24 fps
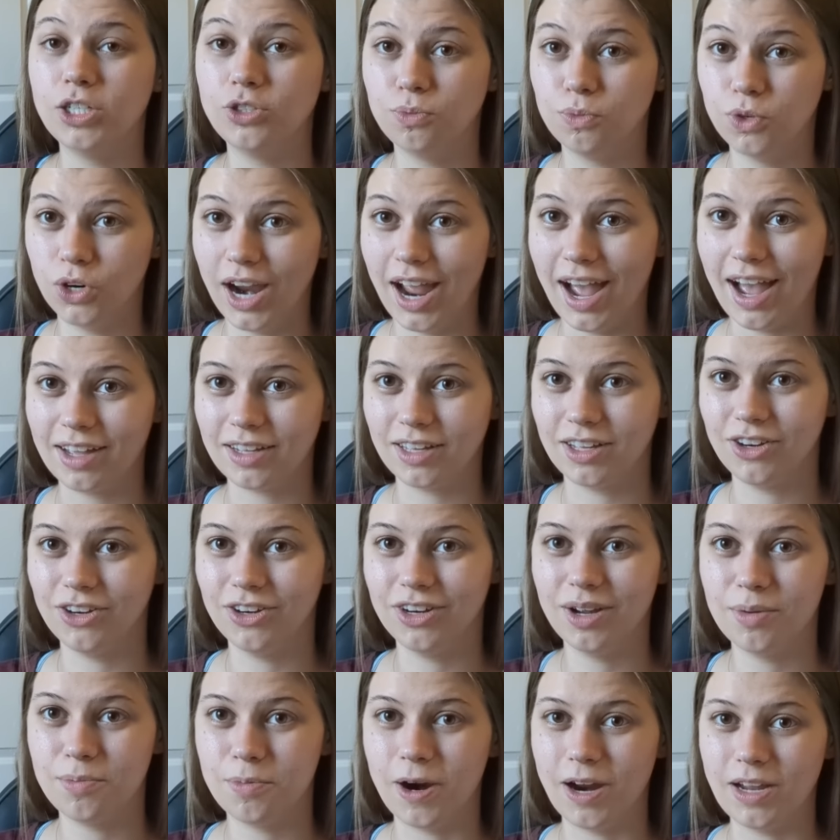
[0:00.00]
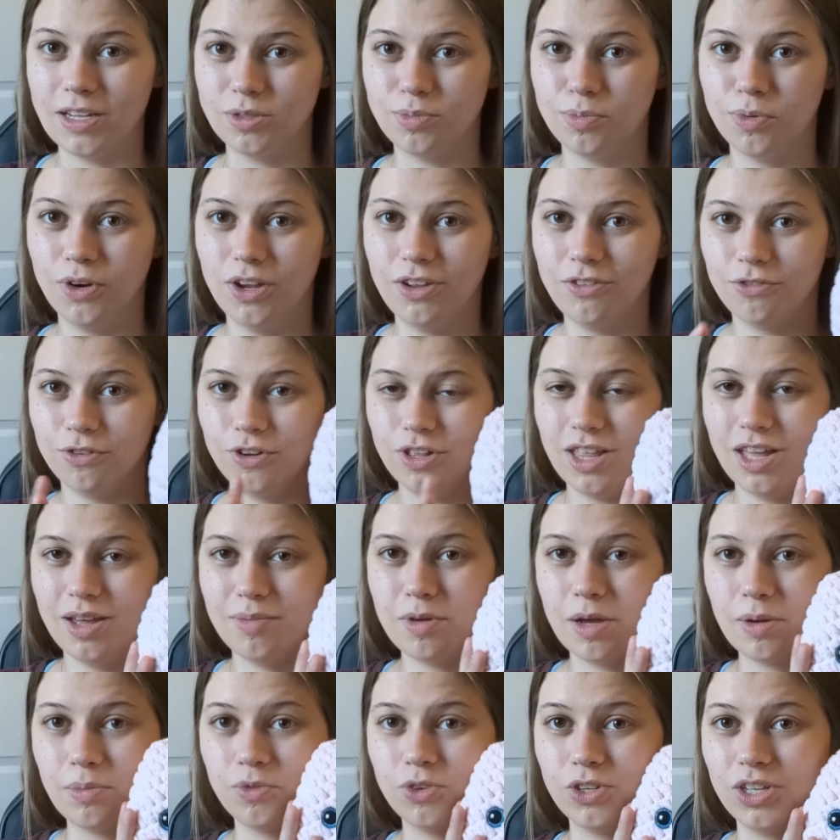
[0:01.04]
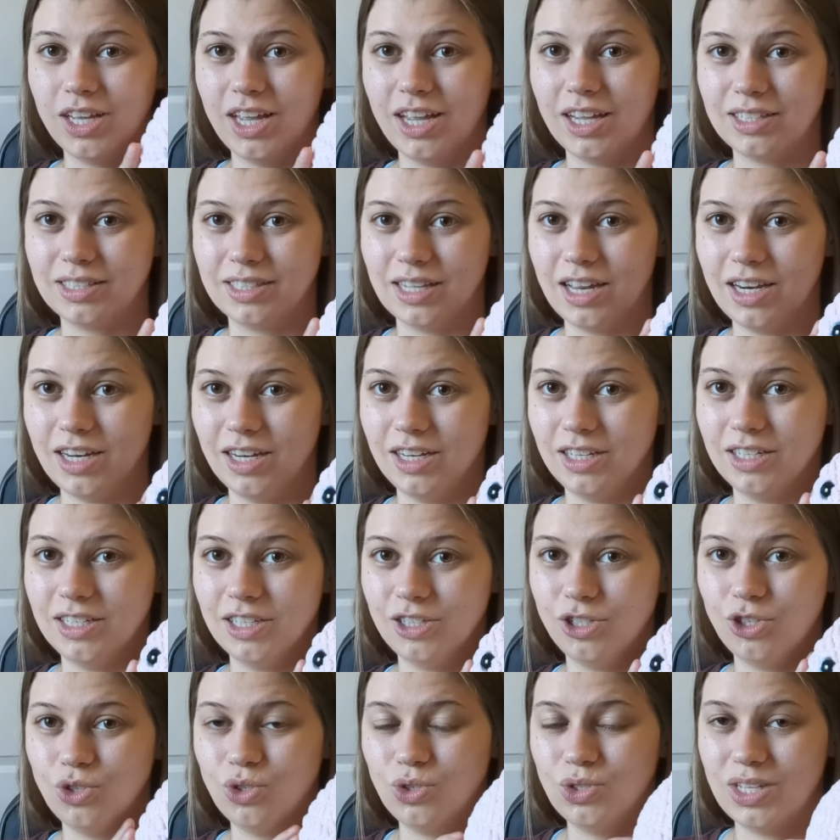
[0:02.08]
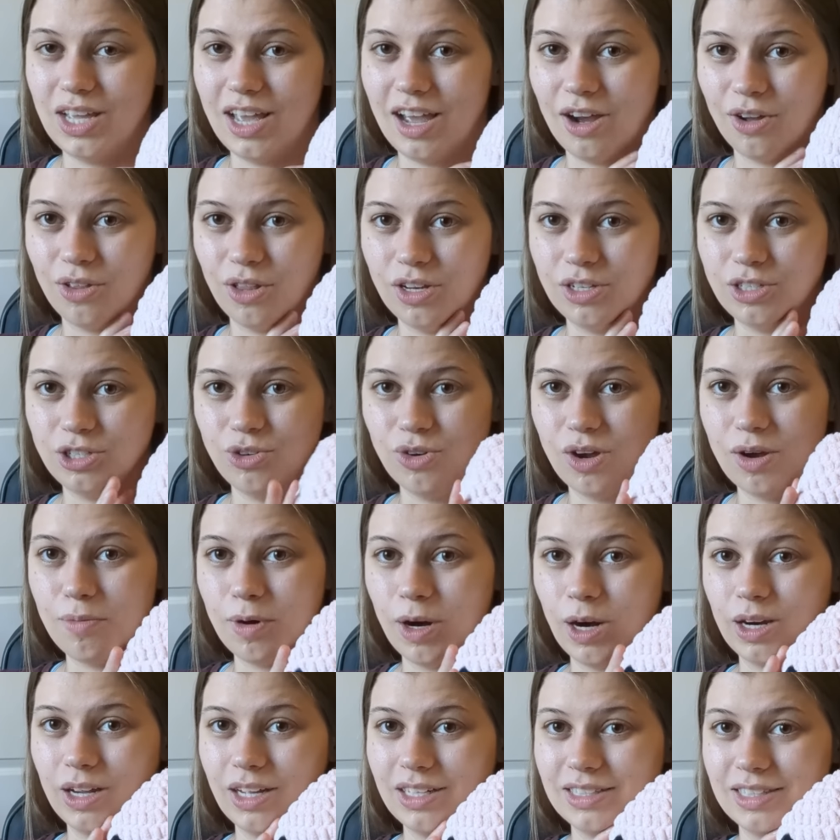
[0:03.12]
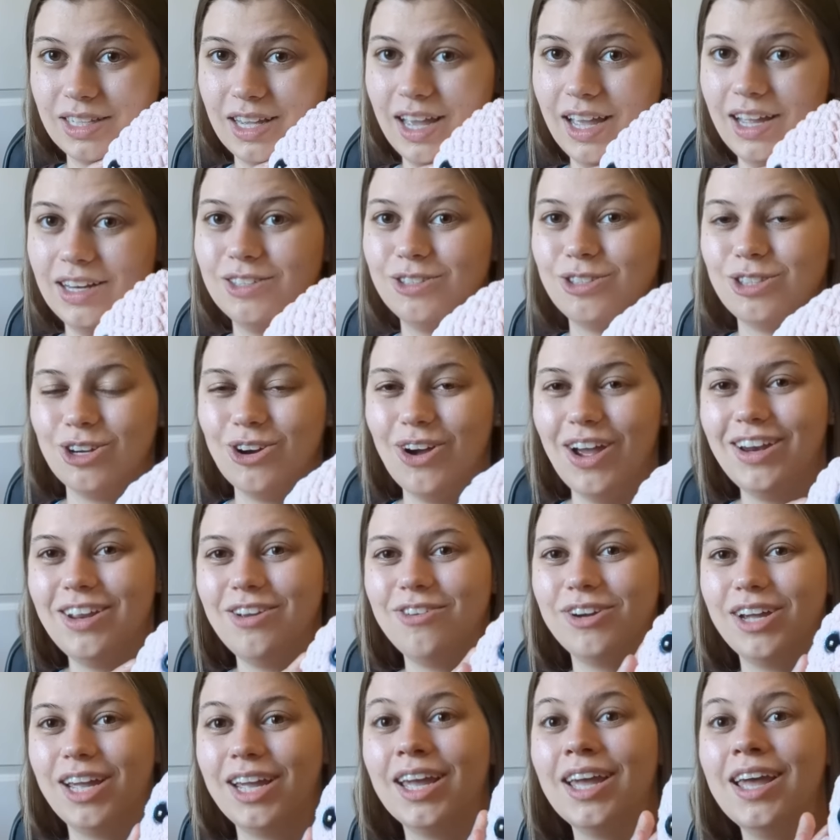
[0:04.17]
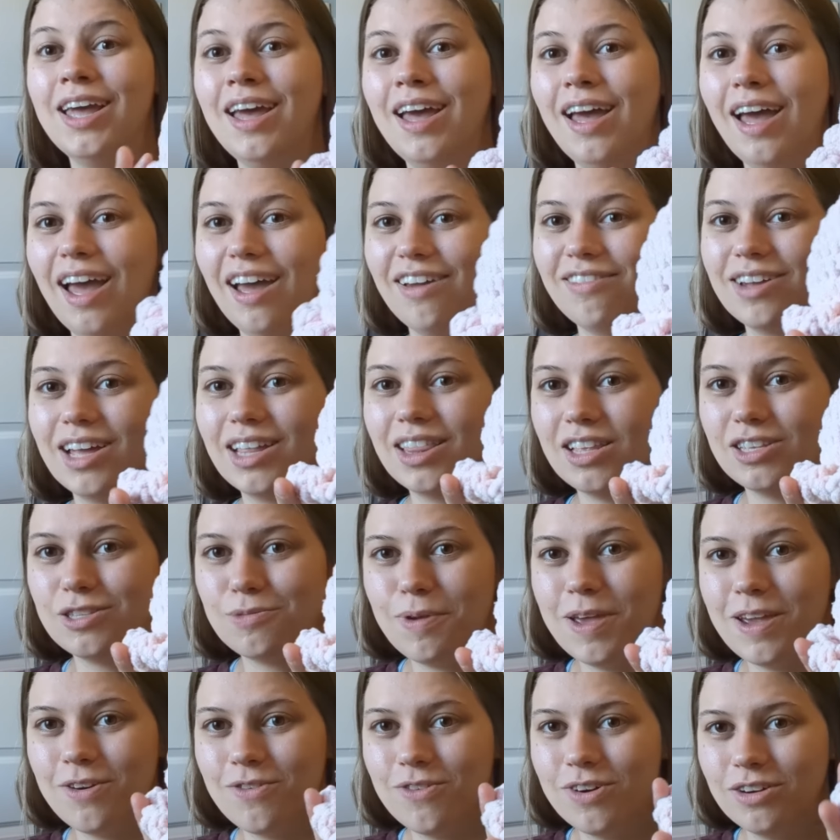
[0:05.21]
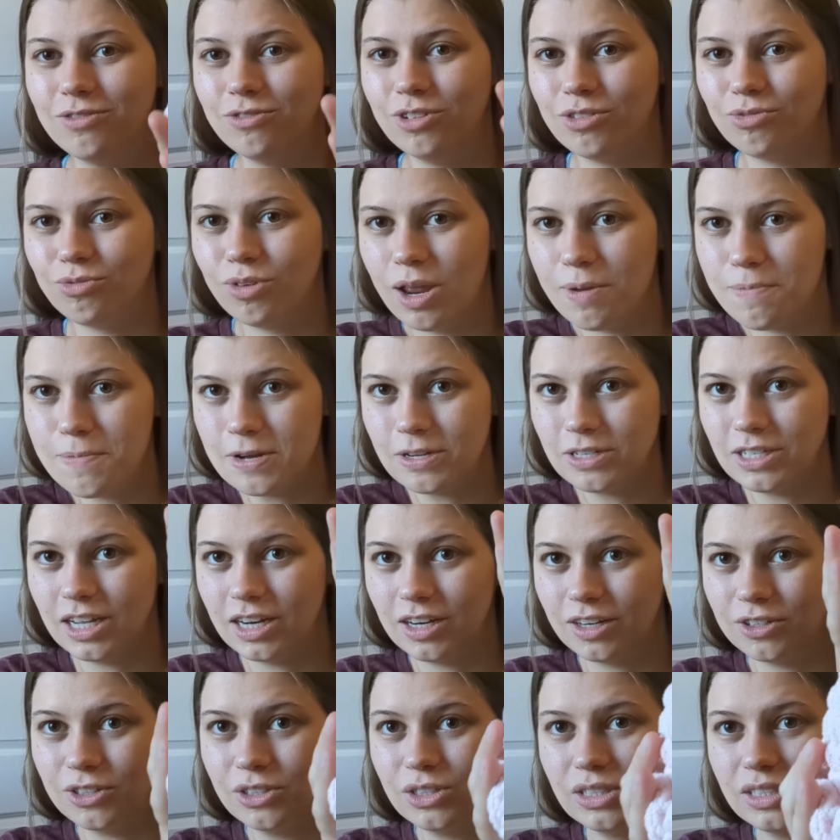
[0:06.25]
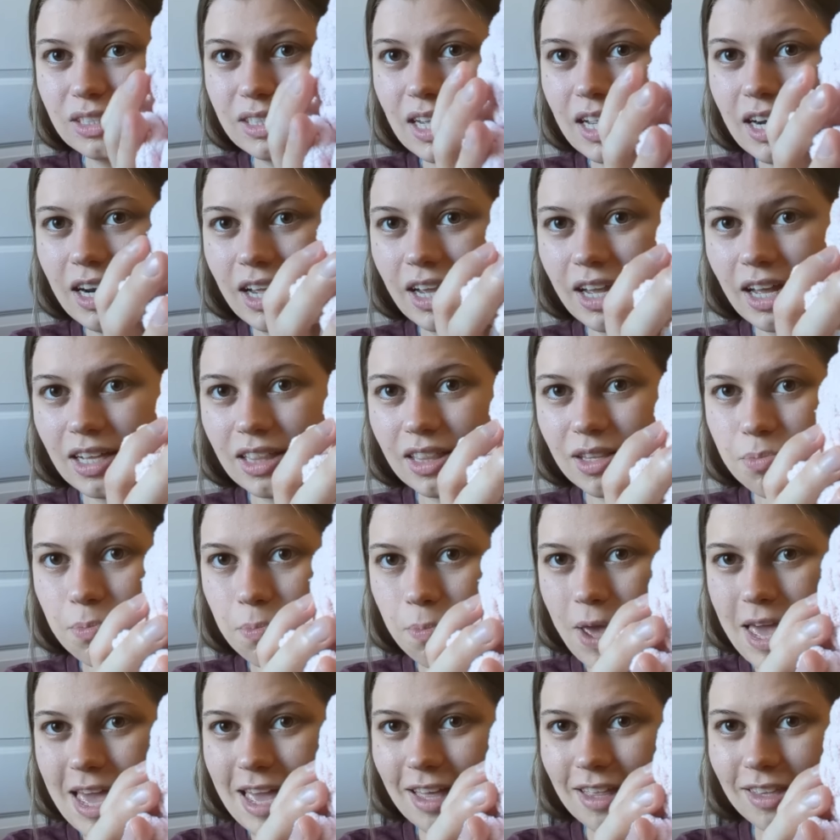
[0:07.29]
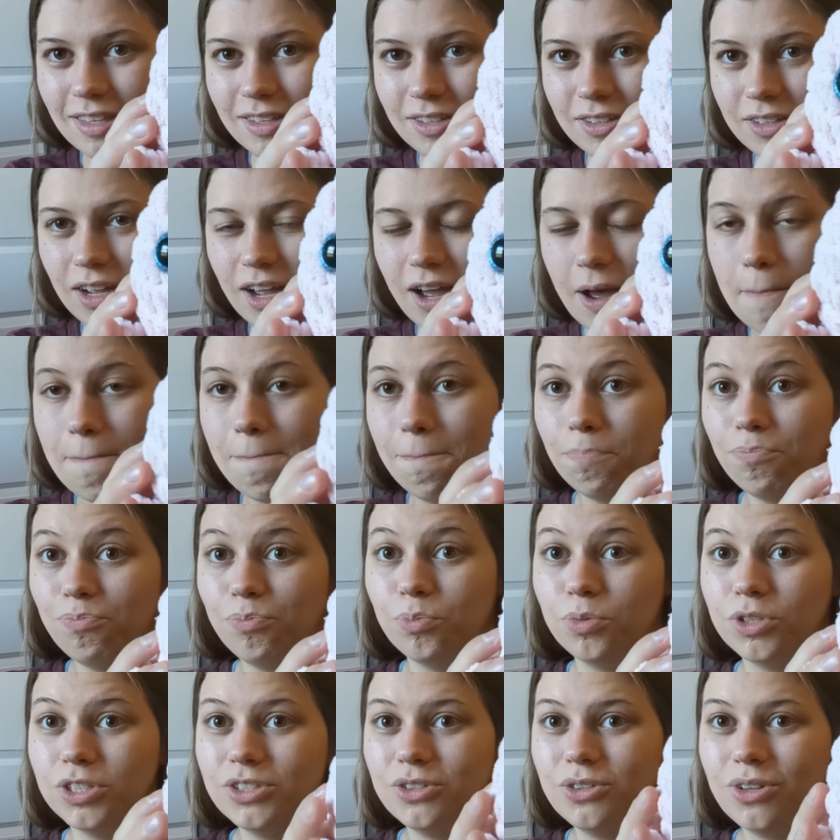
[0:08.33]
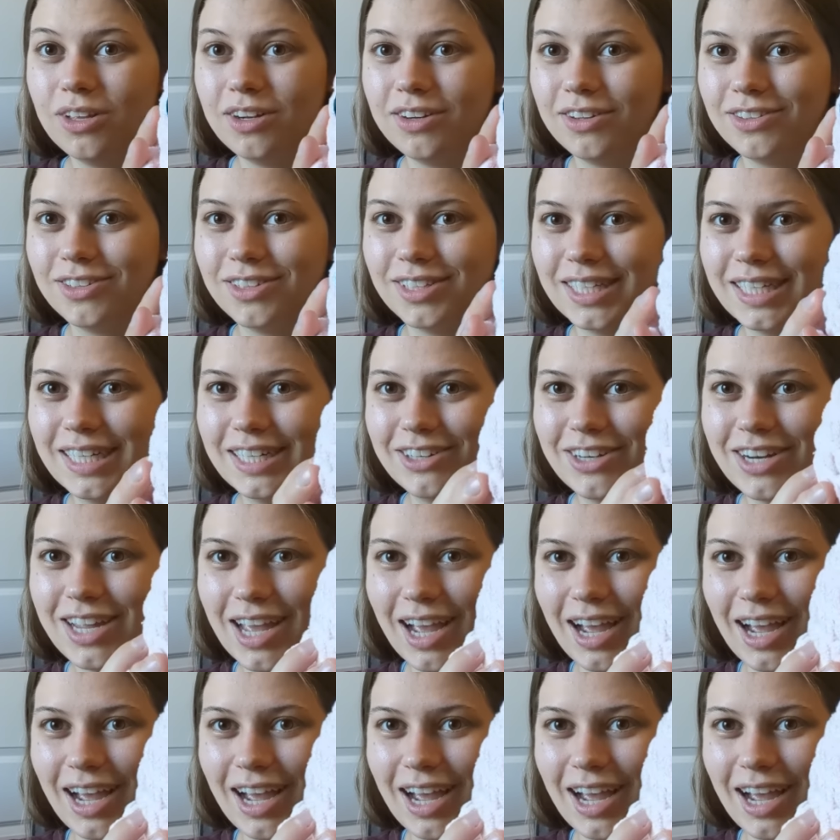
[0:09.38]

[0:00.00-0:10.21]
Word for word: more accurate price point for them, I'm really excited to see how they do at markets again. So anyway, I've got this pink one with rainbow tentacles, and I got the pink little, blue little glittery